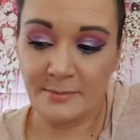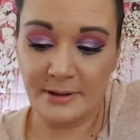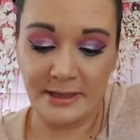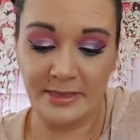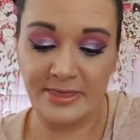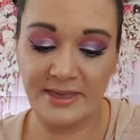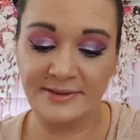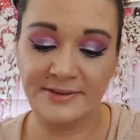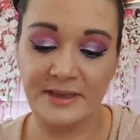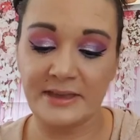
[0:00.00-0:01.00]
but
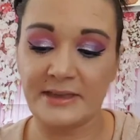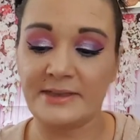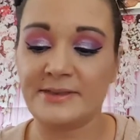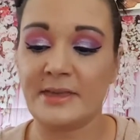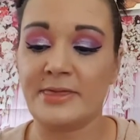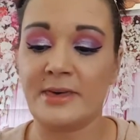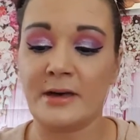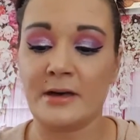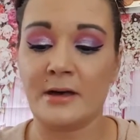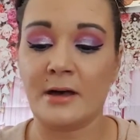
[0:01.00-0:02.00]
this is
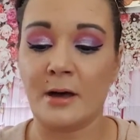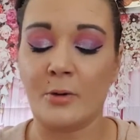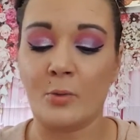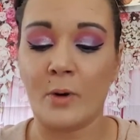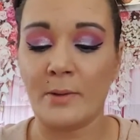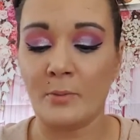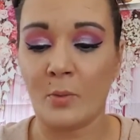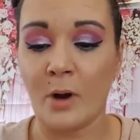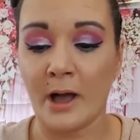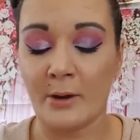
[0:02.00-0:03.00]
the Wet
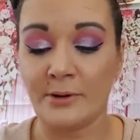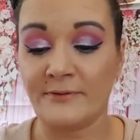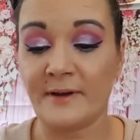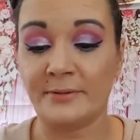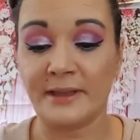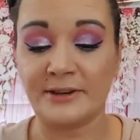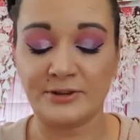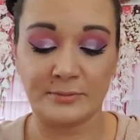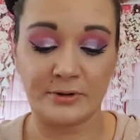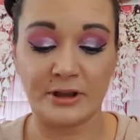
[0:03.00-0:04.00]
n Wild
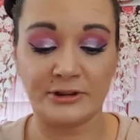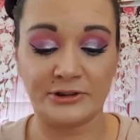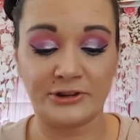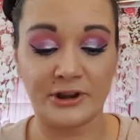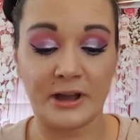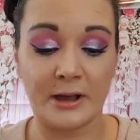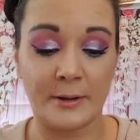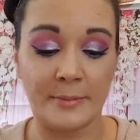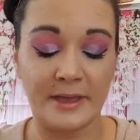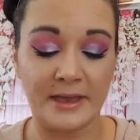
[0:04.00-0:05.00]
foundation brush.
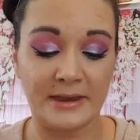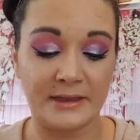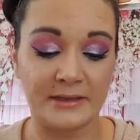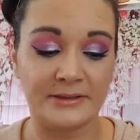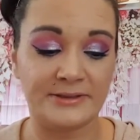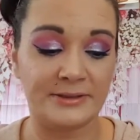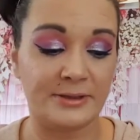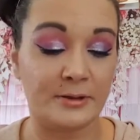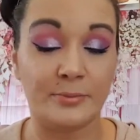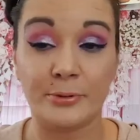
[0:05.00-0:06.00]
It is
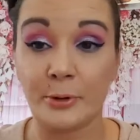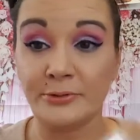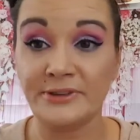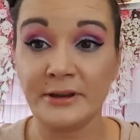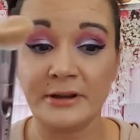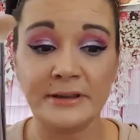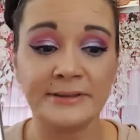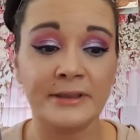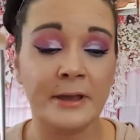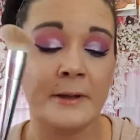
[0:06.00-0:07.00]
the Pro
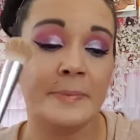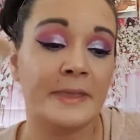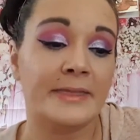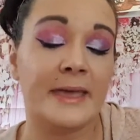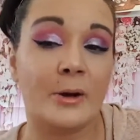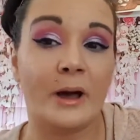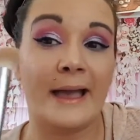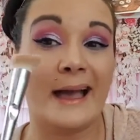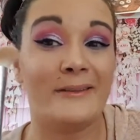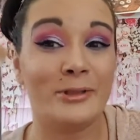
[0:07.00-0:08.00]
Series. Now, I
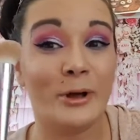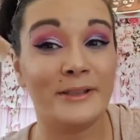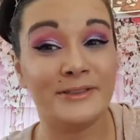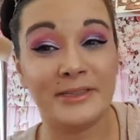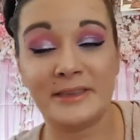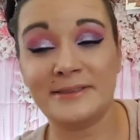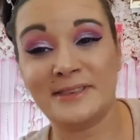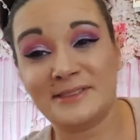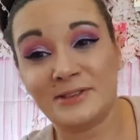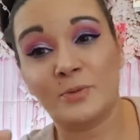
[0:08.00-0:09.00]
have lots of these.
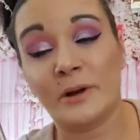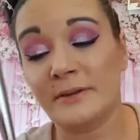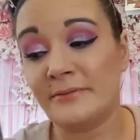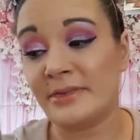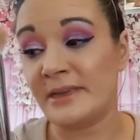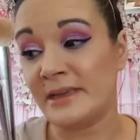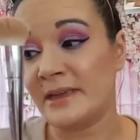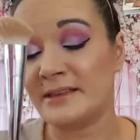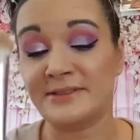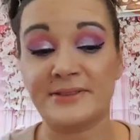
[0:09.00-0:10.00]
This is one of
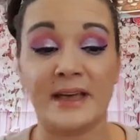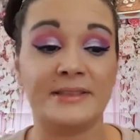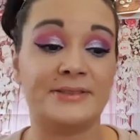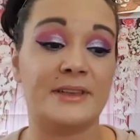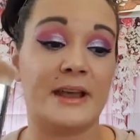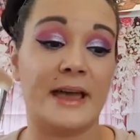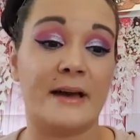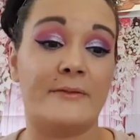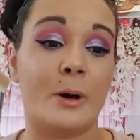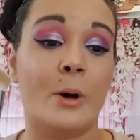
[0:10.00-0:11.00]
the sets that I
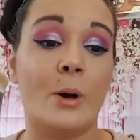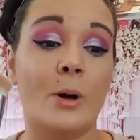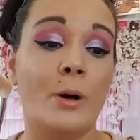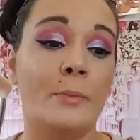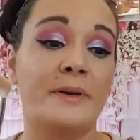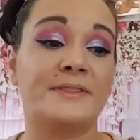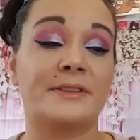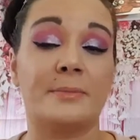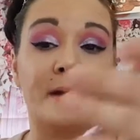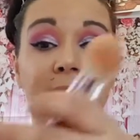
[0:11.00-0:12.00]
have all
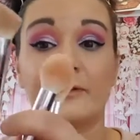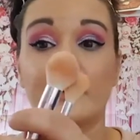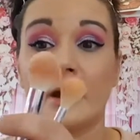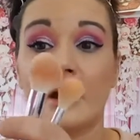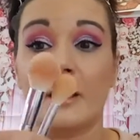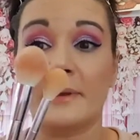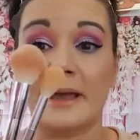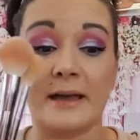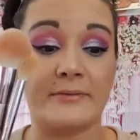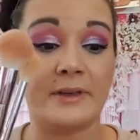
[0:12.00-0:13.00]
mixed up everywhere. I mean,
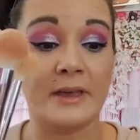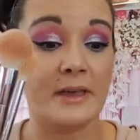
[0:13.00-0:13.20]
I have,